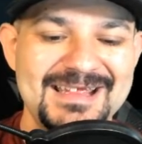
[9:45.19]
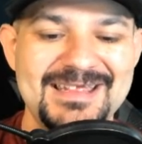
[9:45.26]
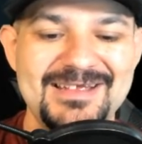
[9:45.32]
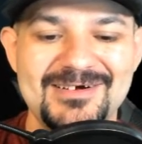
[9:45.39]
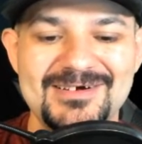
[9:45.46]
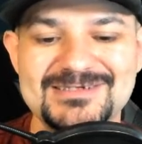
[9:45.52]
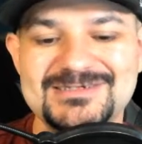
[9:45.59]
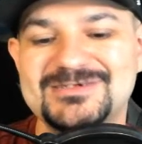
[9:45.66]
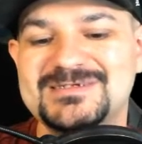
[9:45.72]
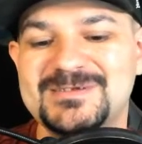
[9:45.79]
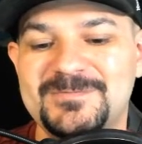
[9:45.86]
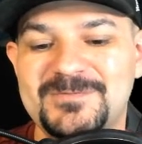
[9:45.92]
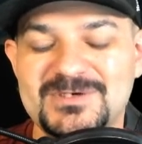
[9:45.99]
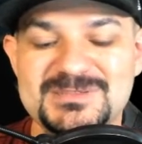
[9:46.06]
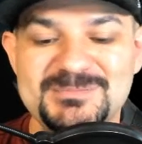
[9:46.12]
He also is
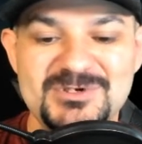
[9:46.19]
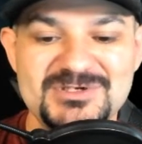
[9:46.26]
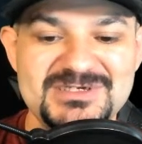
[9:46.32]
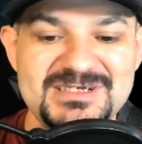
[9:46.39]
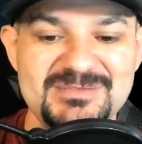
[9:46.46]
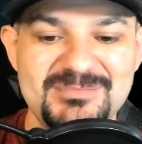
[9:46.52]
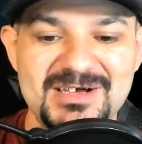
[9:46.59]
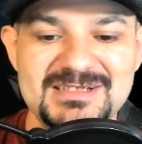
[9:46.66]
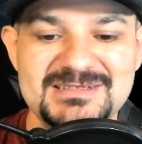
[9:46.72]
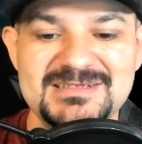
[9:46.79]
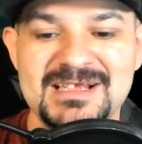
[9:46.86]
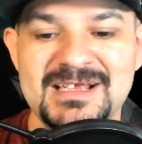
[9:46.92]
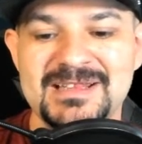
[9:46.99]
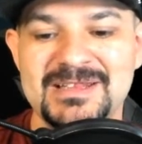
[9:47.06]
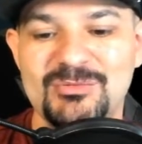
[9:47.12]
the first person in Mudd
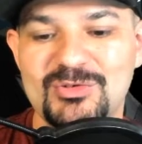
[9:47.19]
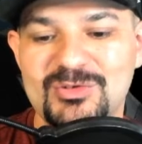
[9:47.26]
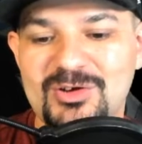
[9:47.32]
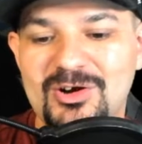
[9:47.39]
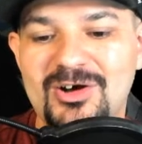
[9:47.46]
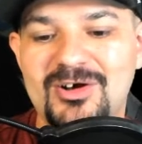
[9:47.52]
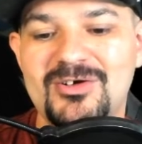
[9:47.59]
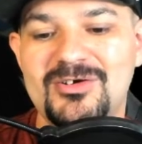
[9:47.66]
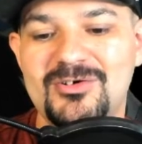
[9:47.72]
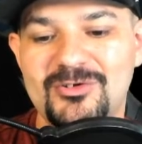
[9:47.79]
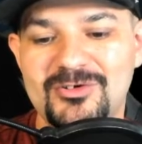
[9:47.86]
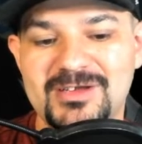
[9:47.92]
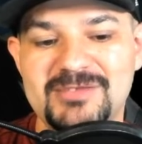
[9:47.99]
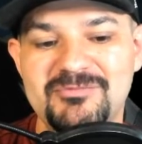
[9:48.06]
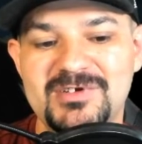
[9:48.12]
that will call,
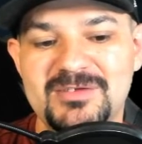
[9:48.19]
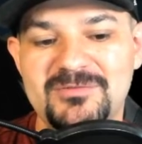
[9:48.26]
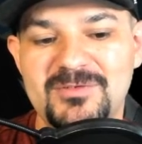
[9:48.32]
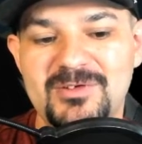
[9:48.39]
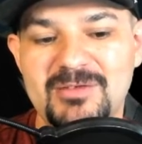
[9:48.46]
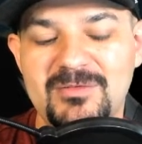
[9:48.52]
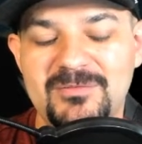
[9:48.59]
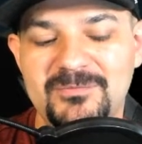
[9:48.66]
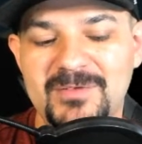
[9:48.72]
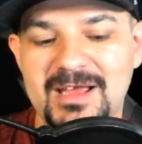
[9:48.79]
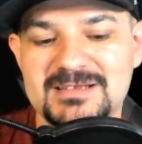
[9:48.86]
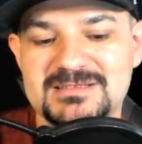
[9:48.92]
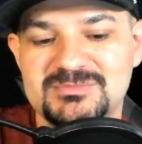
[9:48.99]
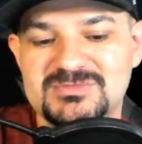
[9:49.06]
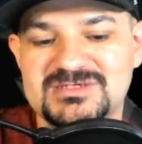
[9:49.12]
or even if he ever
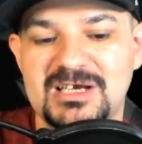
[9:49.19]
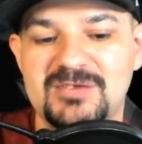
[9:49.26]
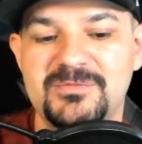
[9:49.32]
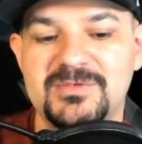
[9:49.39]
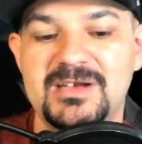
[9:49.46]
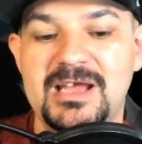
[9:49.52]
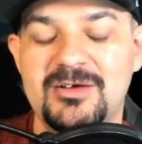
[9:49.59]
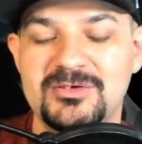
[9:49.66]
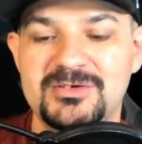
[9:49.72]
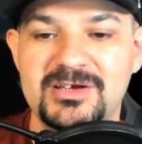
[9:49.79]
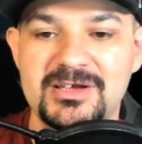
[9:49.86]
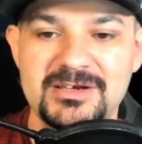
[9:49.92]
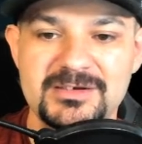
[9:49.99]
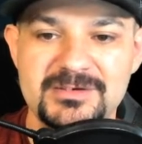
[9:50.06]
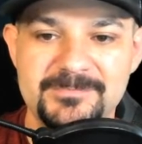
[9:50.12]
finds himself
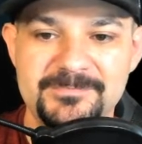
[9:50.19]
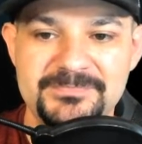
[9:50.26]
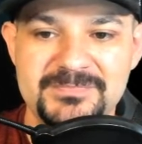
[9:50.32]
outgunned.